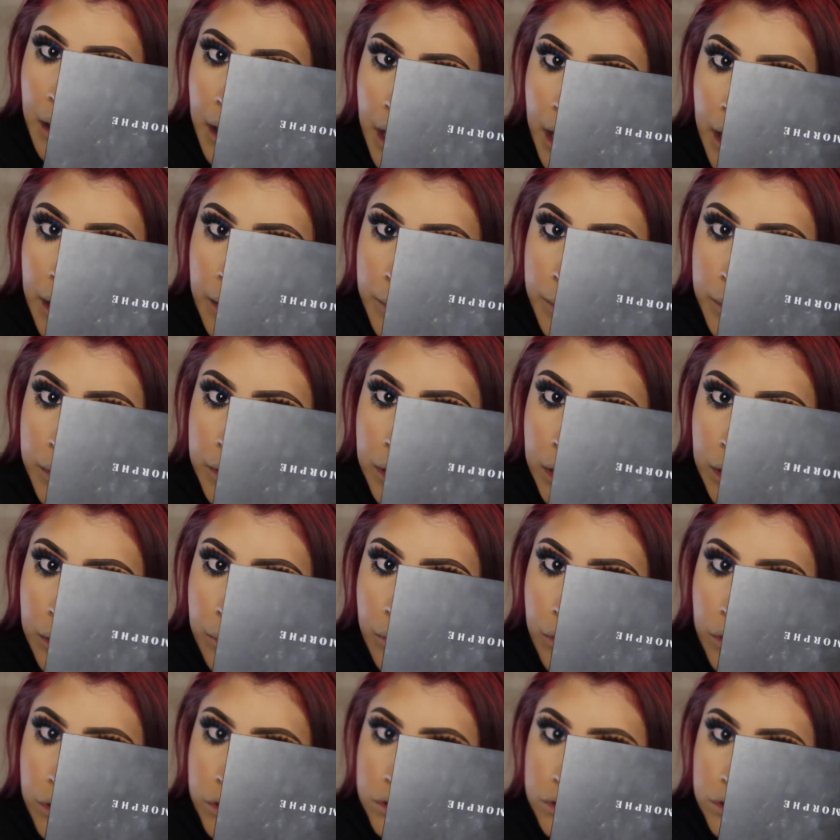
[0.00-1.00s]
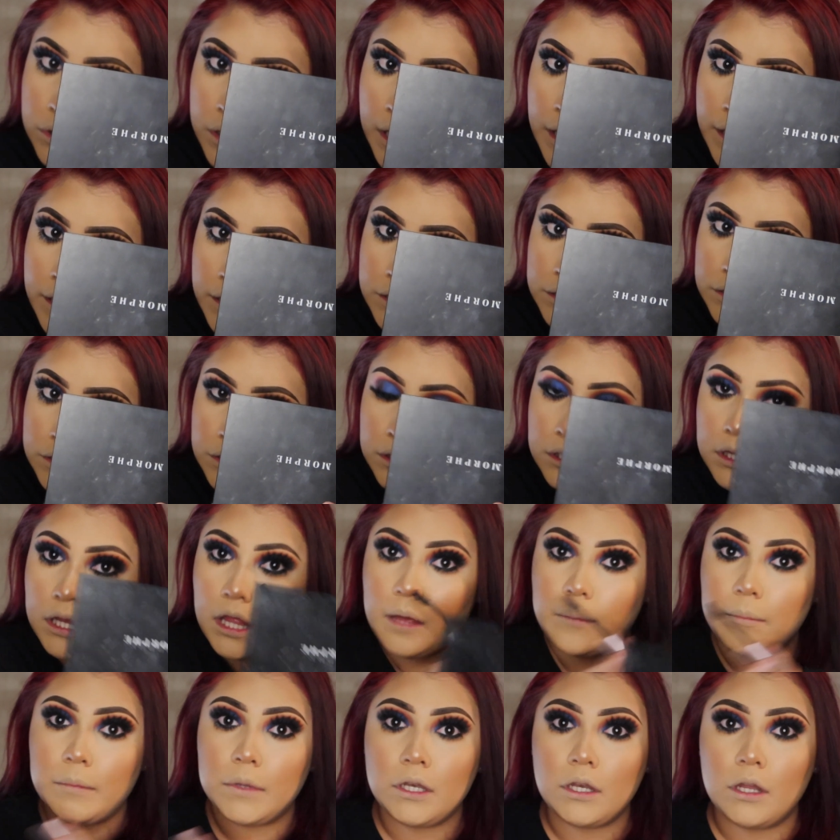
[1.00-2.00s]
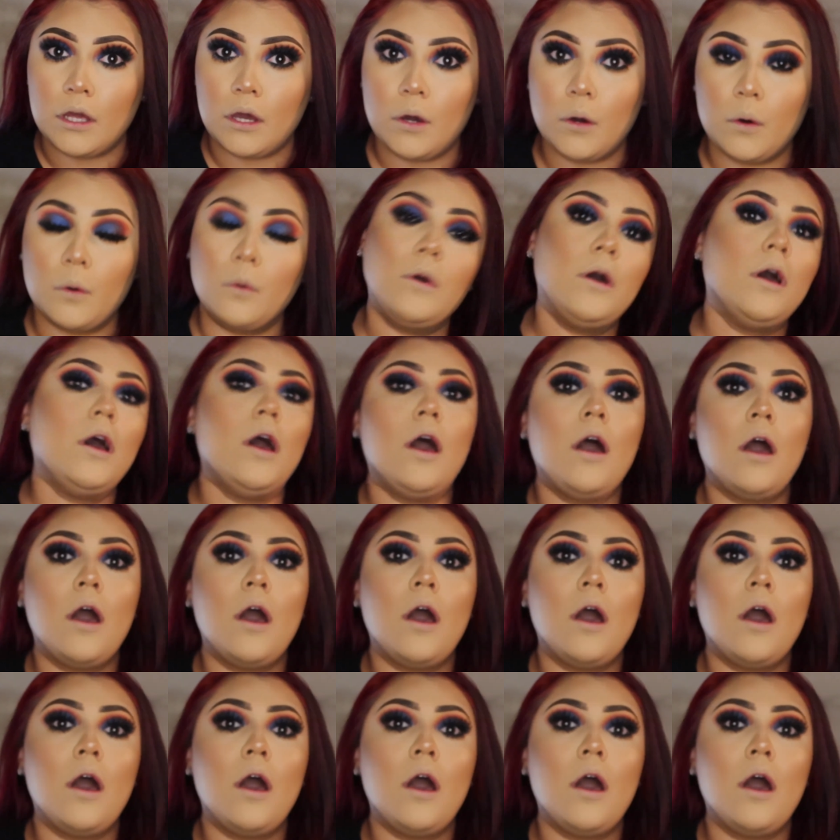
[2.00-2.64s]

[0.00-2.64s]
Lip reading: I really want you guys to let me know